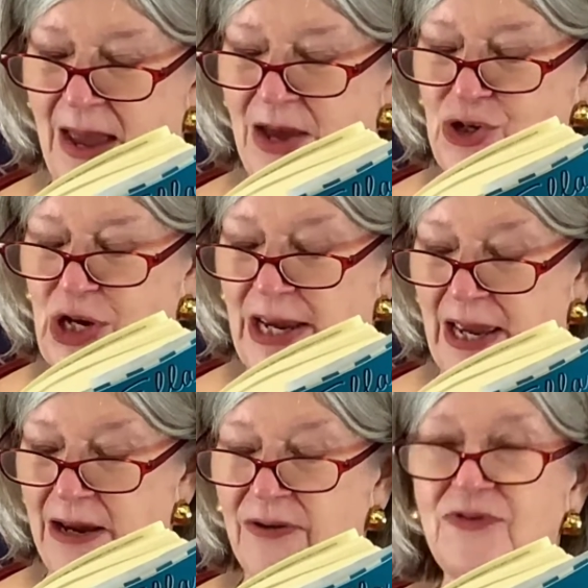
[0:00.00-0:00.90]
She
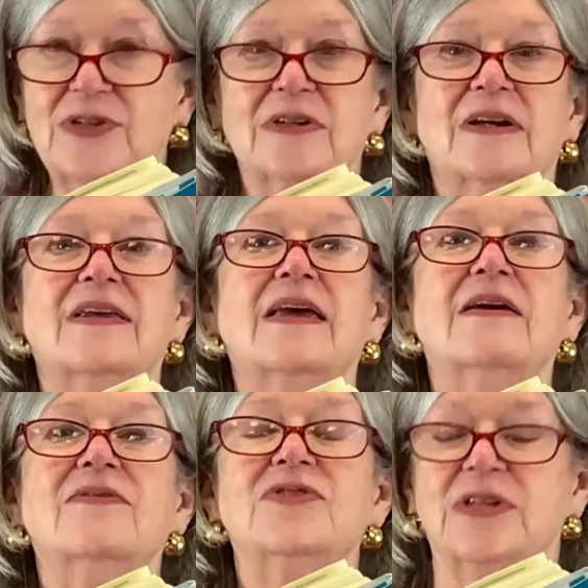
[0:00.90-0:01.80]
gives and
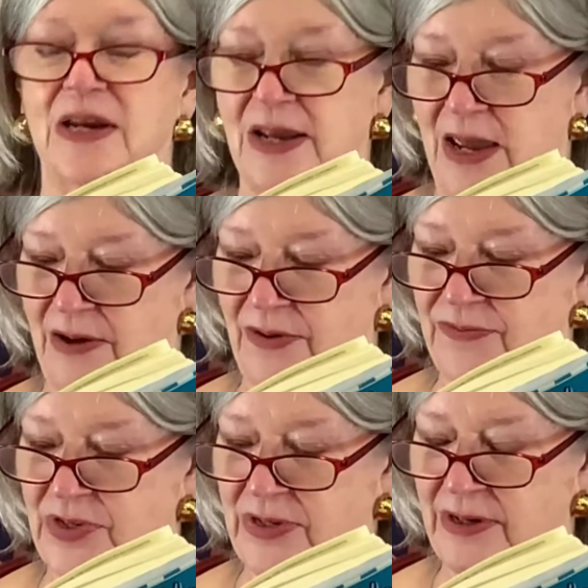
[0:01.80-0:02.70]
gives and
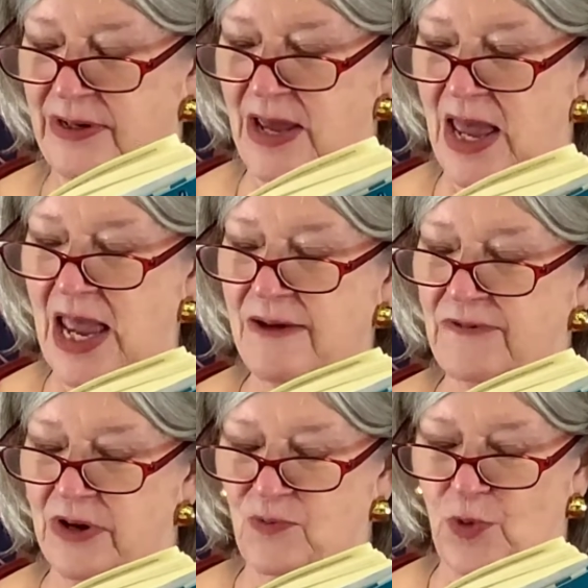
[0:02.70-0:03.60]
gives,
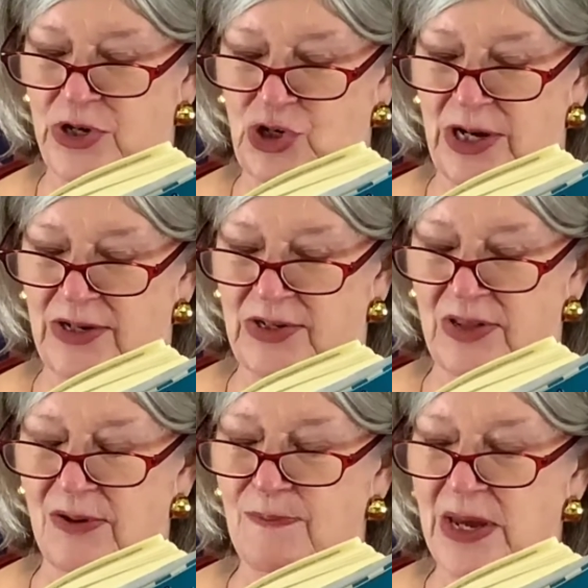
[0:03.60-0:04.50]
even when she is
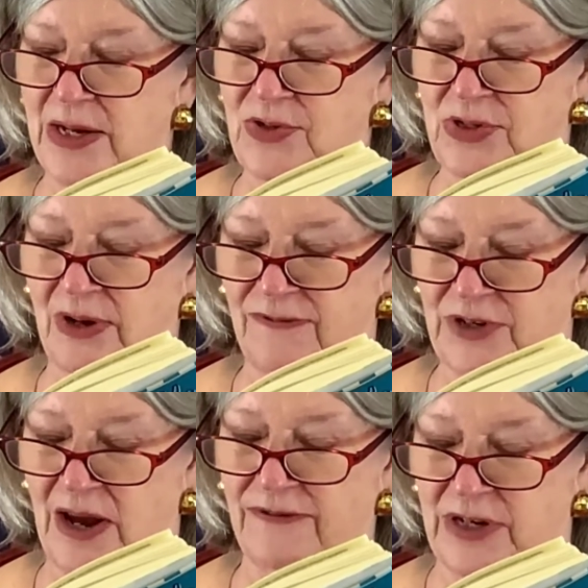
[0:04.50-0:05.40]
in the midst of tough